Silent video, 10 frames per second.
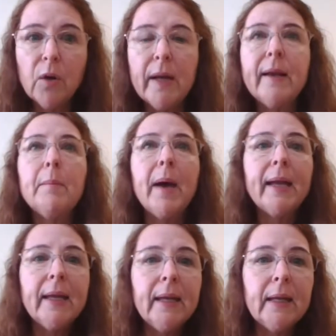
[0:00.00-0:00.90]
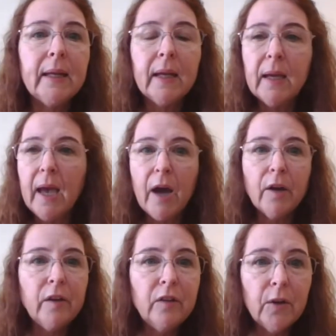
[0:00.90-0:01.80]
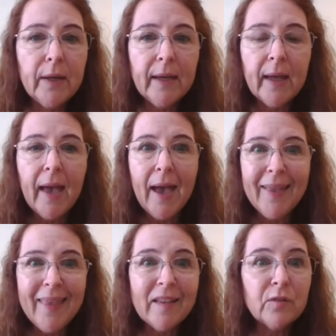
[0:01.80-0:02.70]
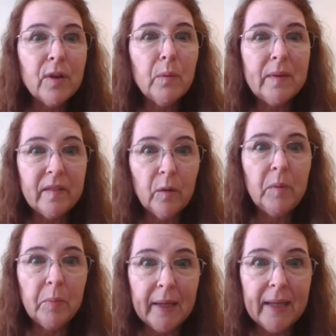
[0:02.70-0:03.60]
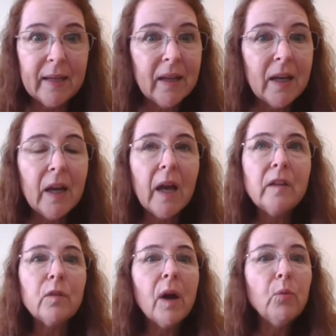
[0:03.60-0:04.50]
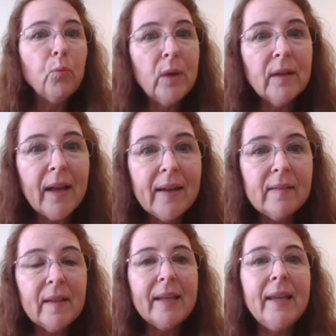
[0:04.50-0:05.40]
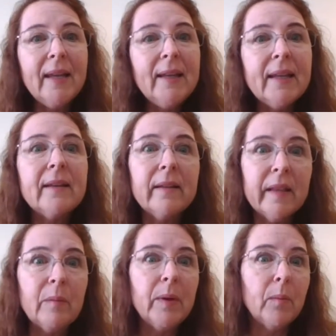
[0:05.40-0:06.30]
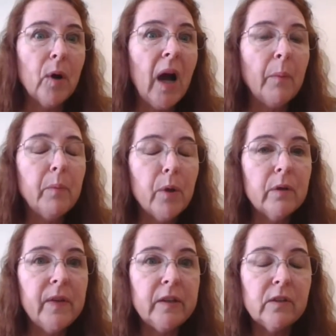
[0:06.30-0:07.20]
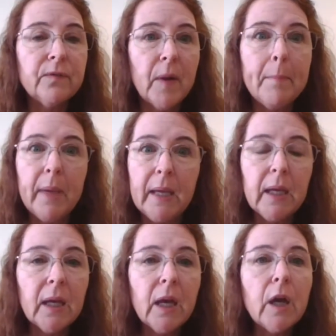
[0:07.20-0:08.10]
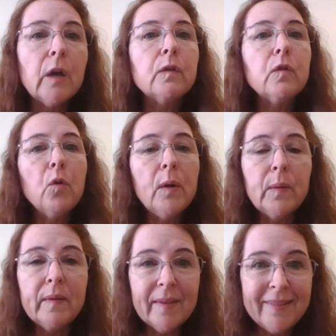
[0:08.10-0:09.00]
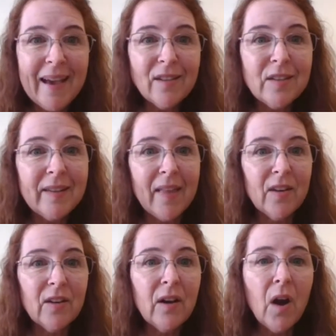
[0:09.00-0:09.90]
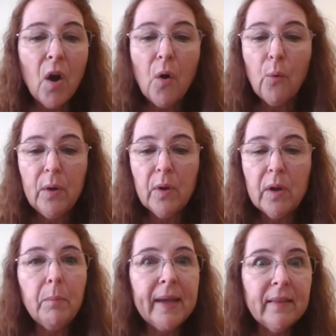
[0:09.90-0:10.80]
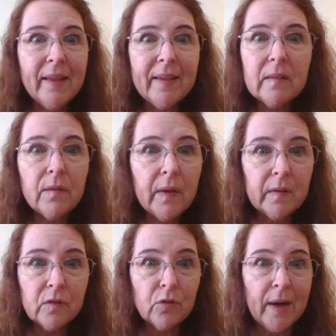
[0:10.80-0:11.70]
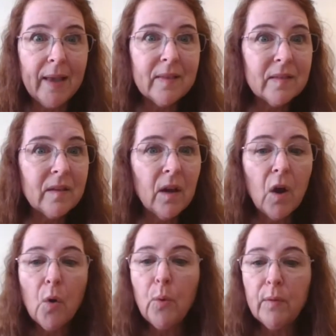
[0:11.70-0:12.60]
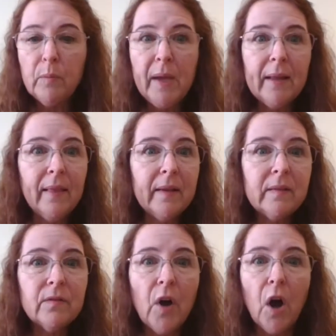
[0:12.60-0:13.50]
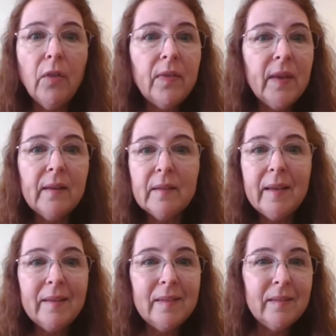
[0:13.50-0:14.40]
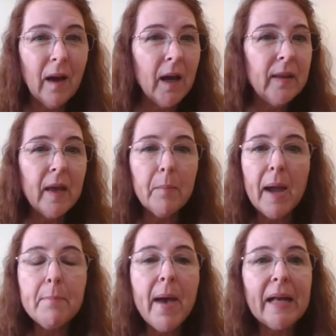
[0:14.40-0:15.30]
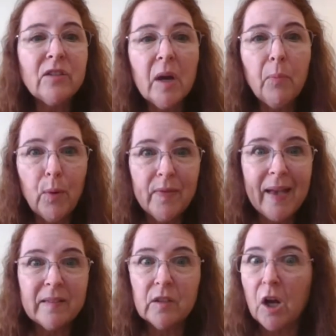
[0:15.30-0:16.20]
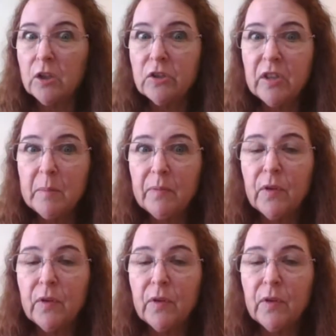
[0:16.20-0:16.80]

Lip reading: I'd come back in, how are you doing? And that screen would still be blank. And so I realized that he needed a little bit more help and motivation from me. So we would sit down together. We would make lists of his strengths. We would make lists of all the things that he's done that might match up with that scholarship.